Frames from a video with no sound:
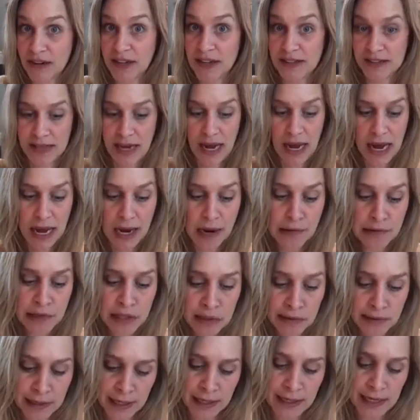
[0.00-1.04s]
Is how do
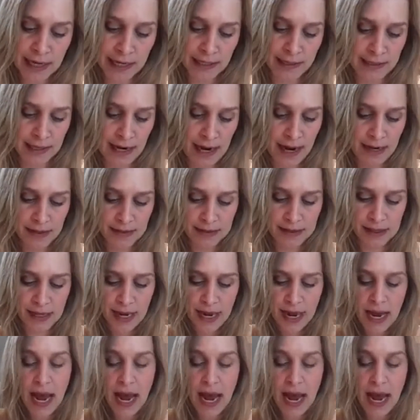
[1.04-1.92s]
you connect dots?